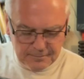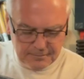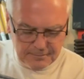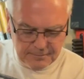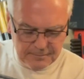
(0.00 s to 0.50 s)

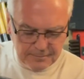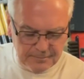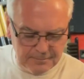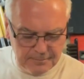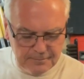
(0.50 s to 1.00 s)

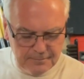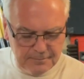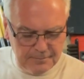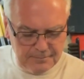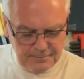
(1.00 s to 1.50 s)

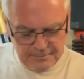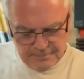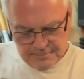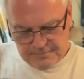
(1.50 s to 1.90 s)
(no one is talking)